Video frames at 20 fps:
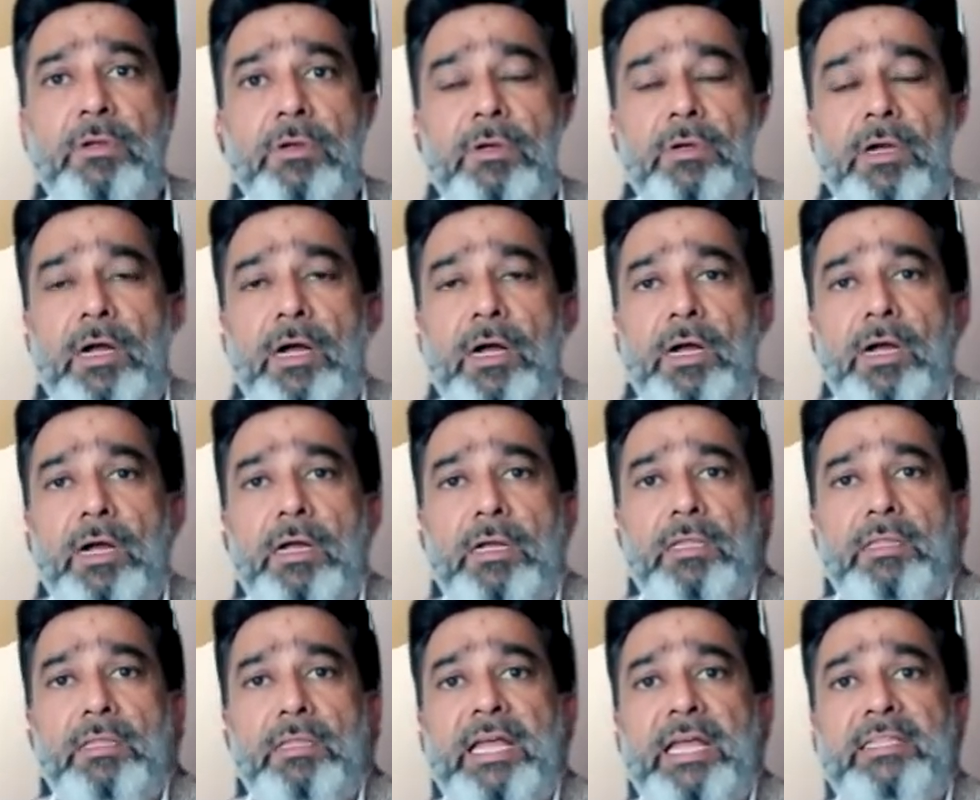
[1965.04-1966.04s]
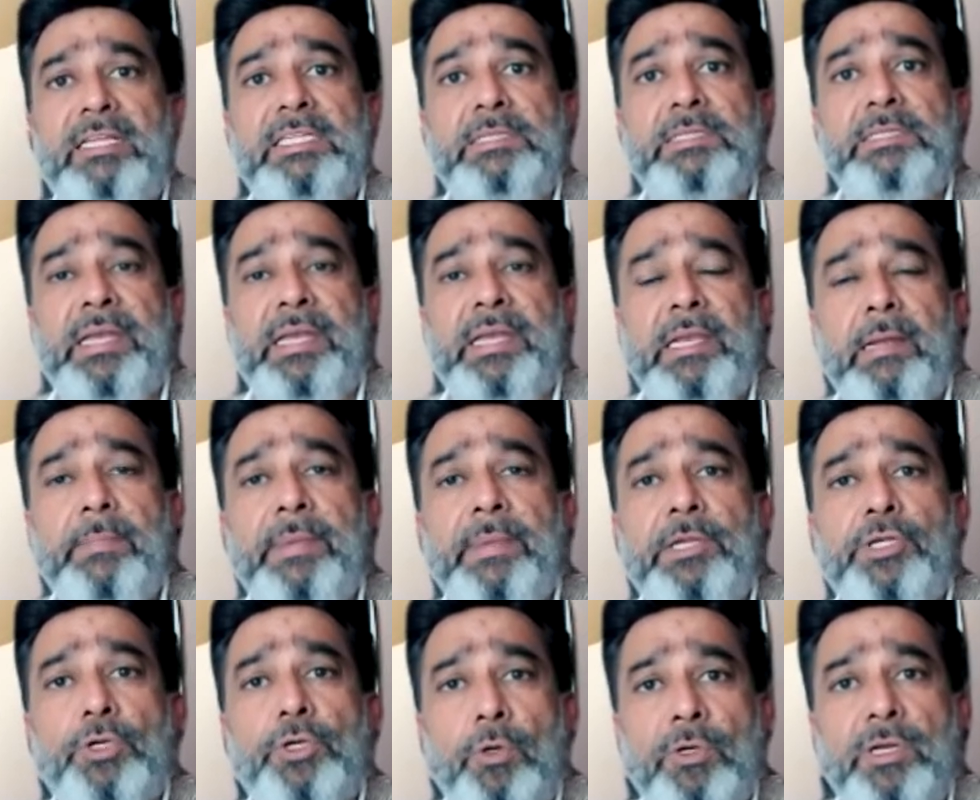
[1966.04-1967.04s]
that this pandemic
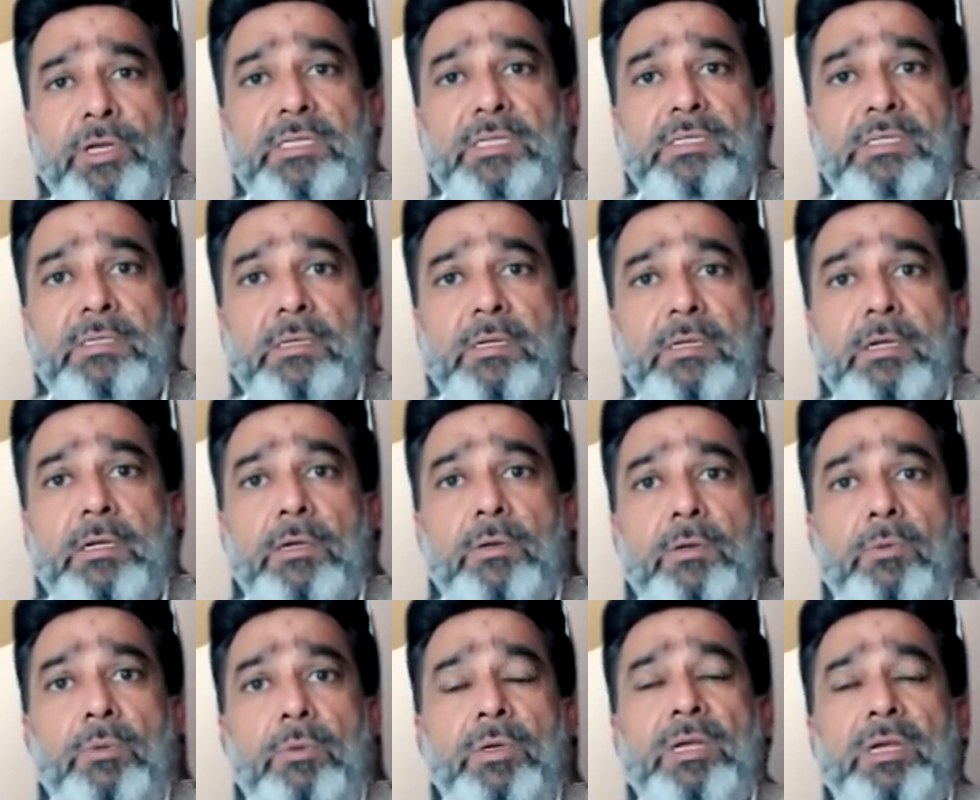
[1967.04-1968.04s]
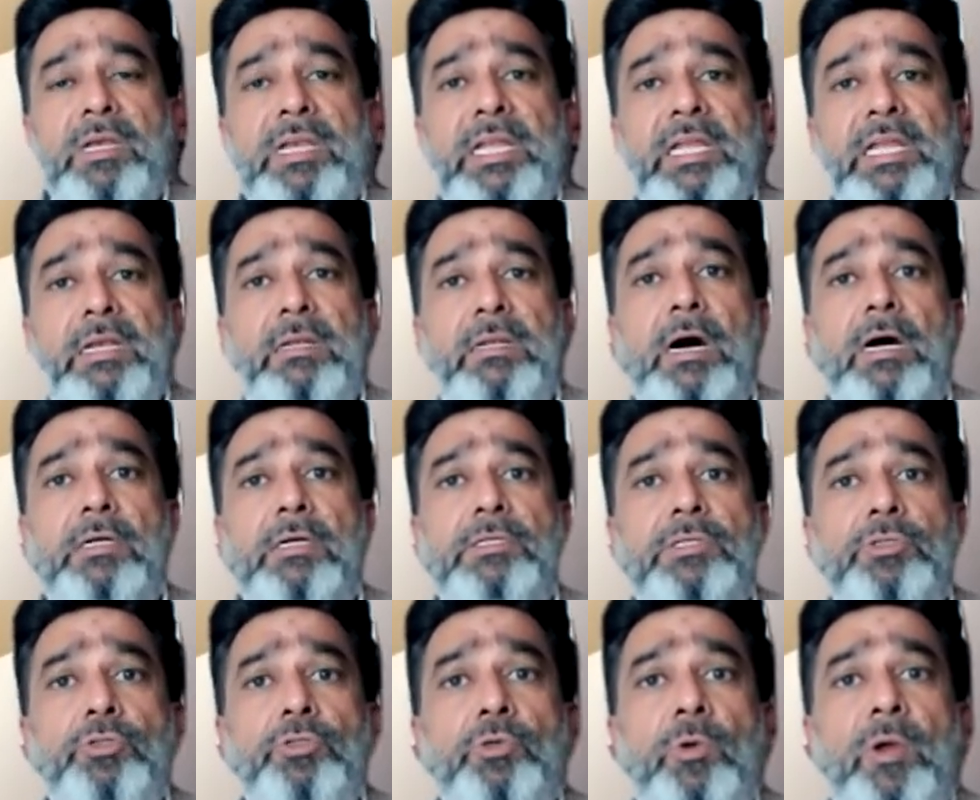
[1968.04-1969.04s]
showed us would need
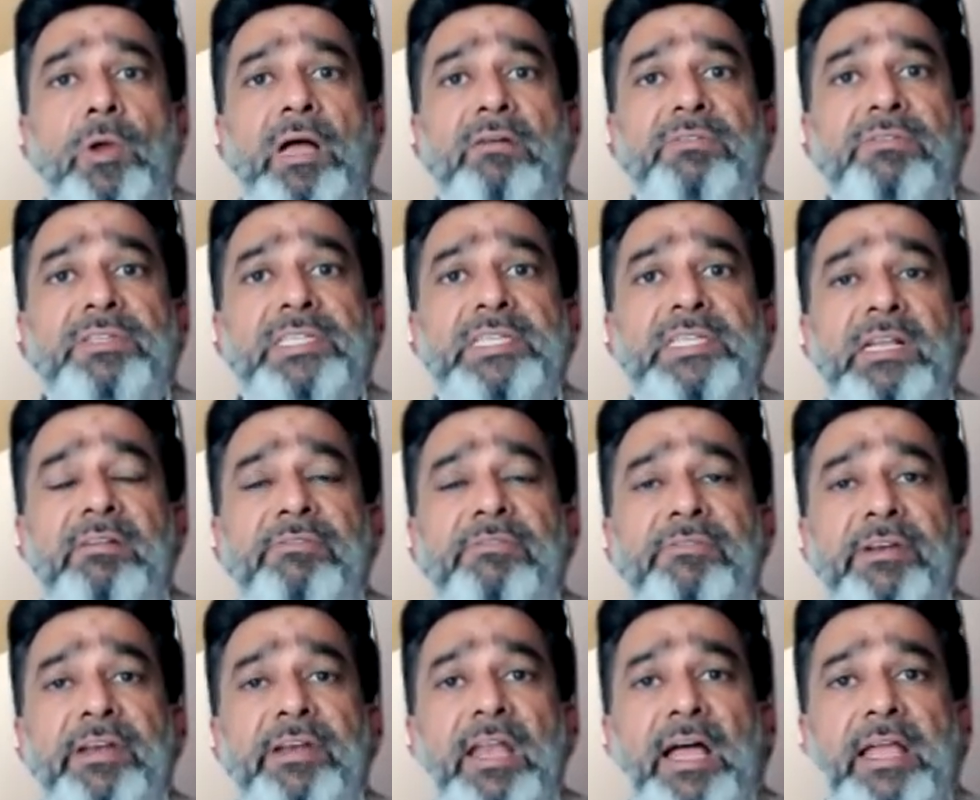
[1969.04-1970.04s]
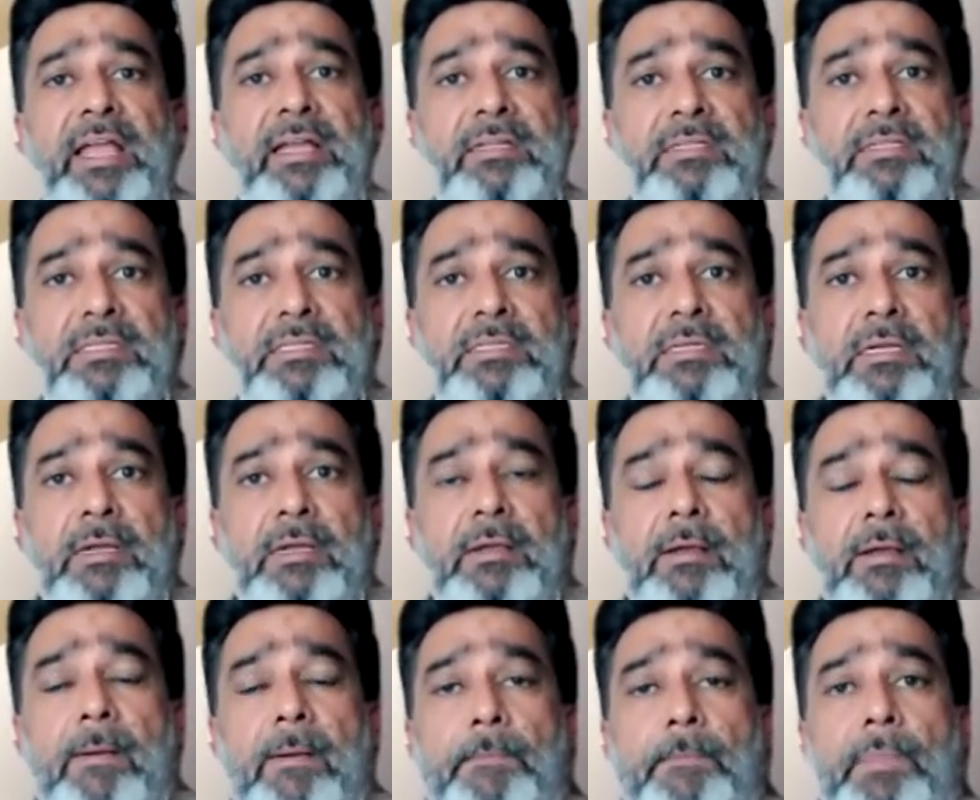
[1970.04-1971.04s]
us to have self-reliance
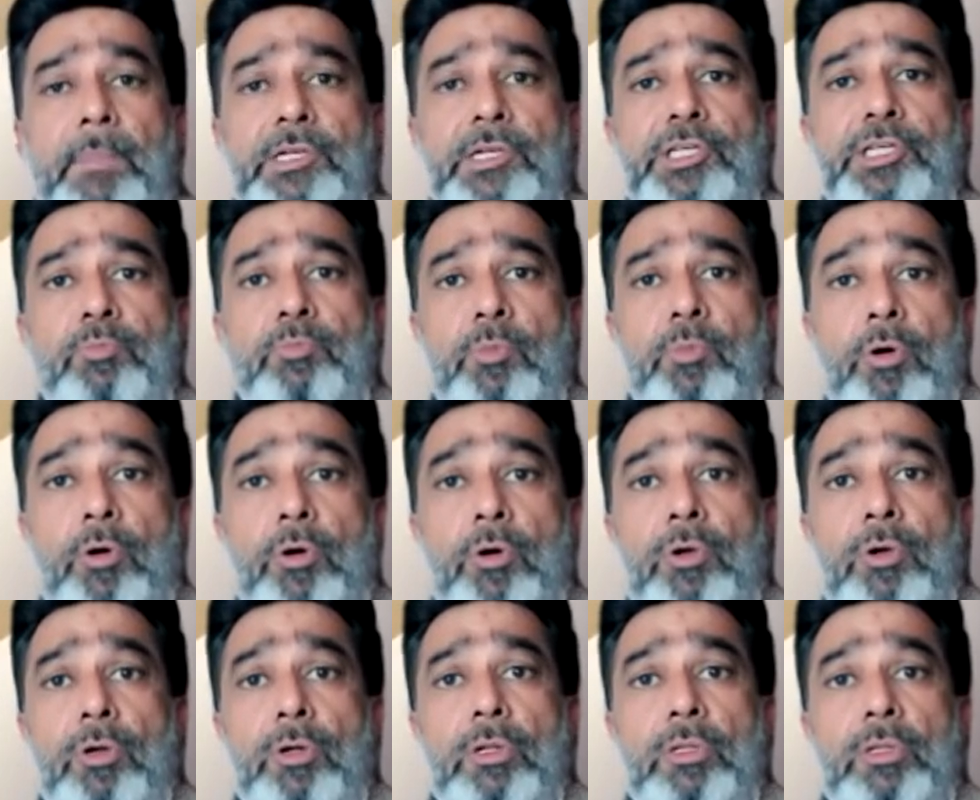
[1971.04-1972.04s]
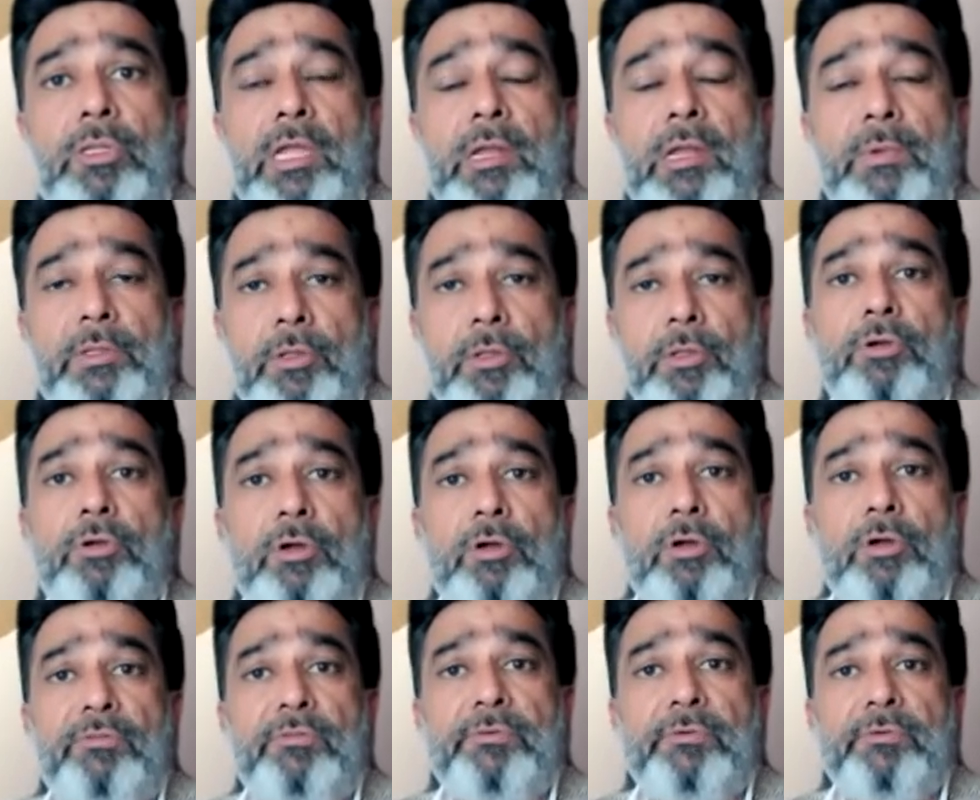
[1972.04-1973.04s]
much more than we thought of.
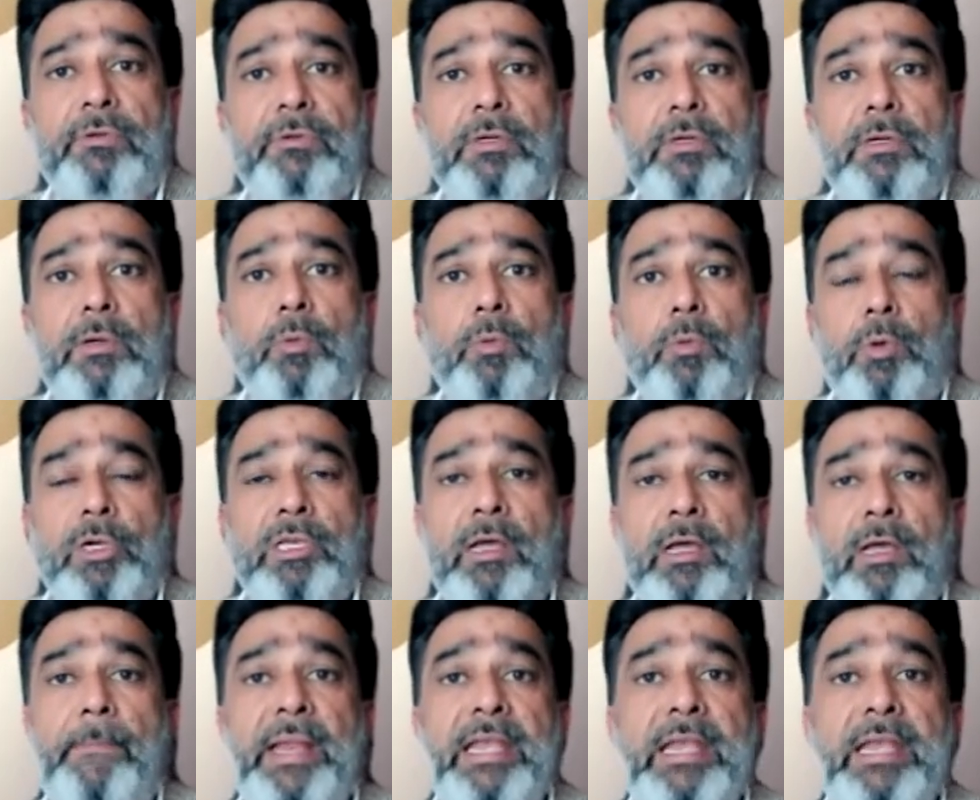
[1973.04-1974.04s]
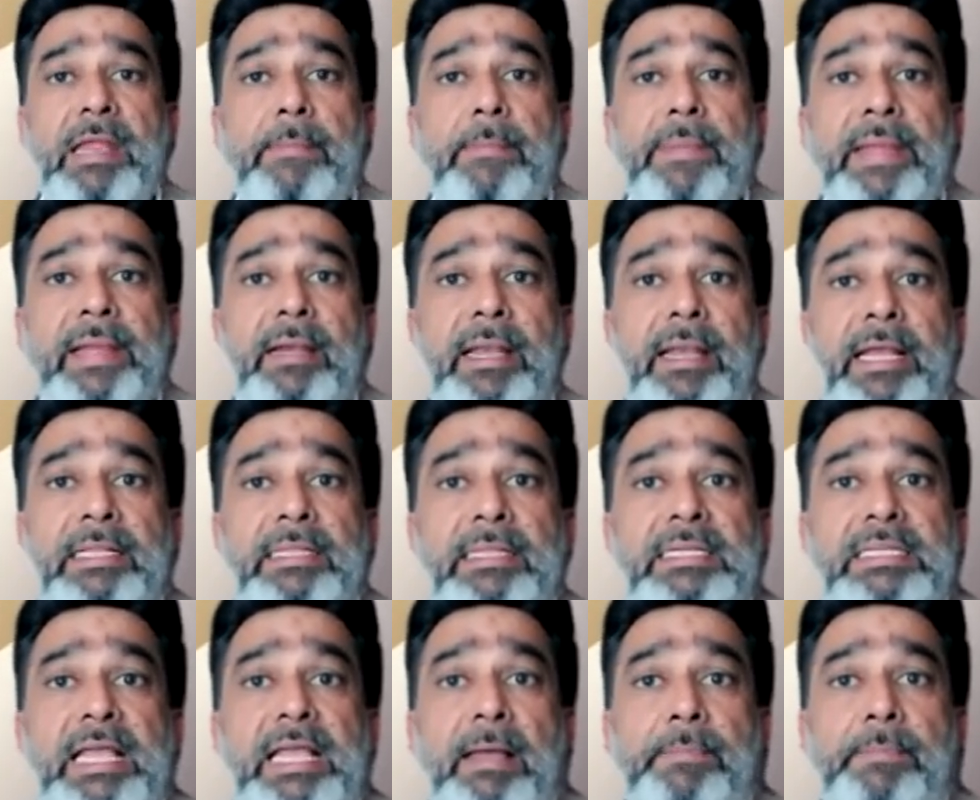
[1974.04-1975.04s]
Would the pandemic like this
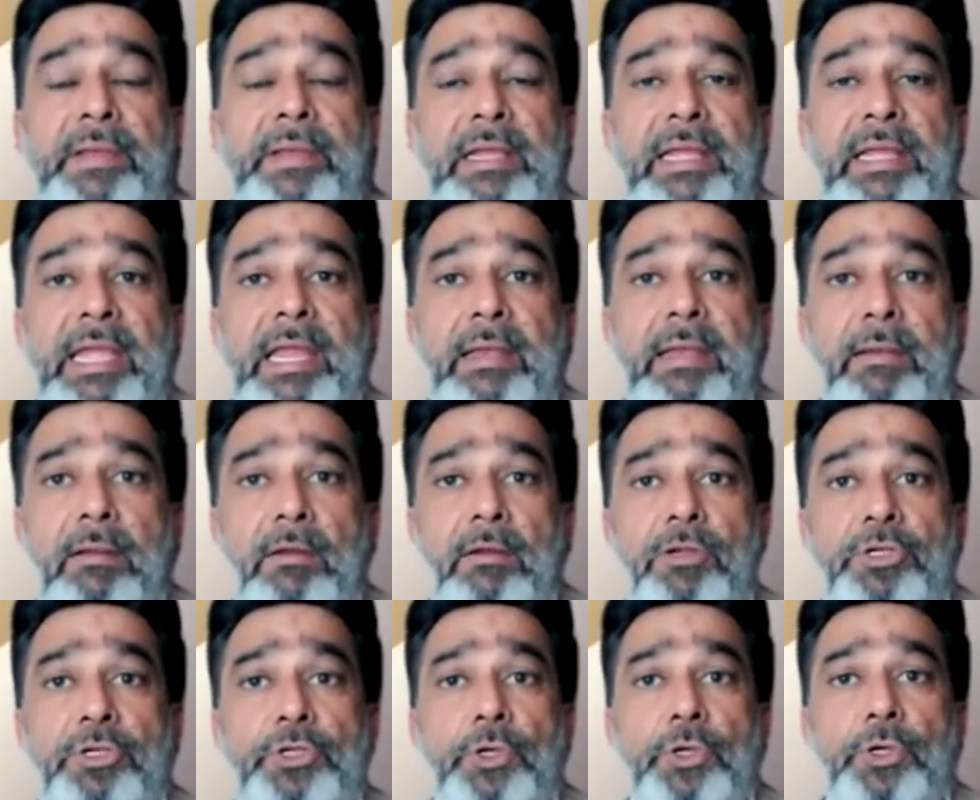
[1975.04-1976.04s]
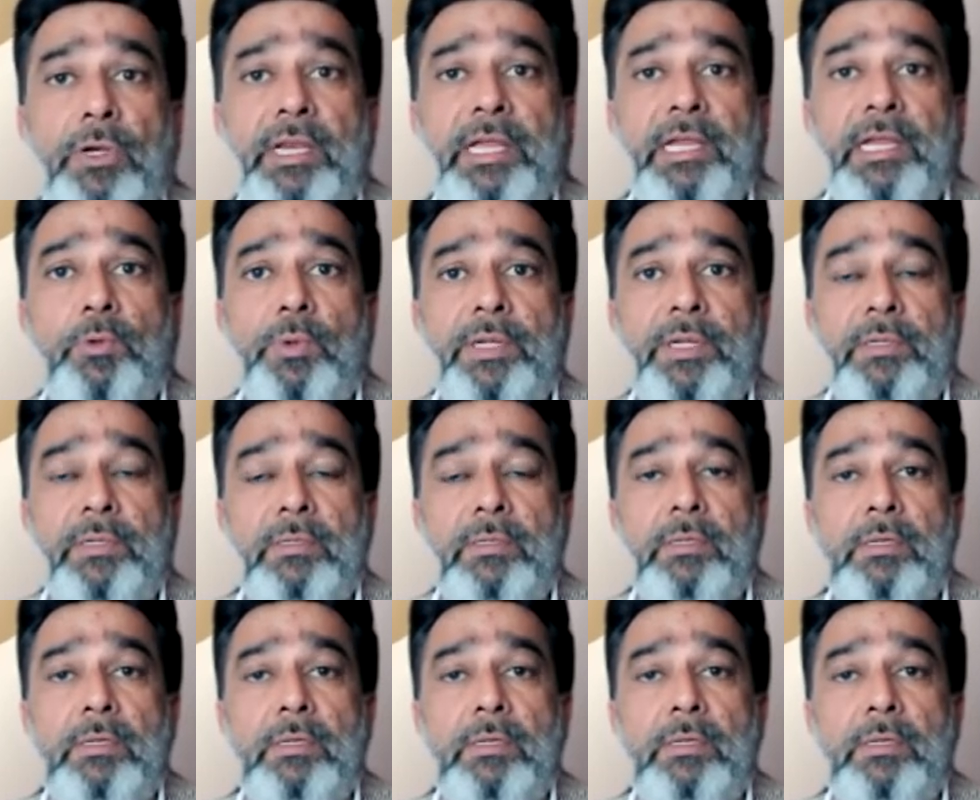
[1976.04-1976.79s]
happen again? Surely it will.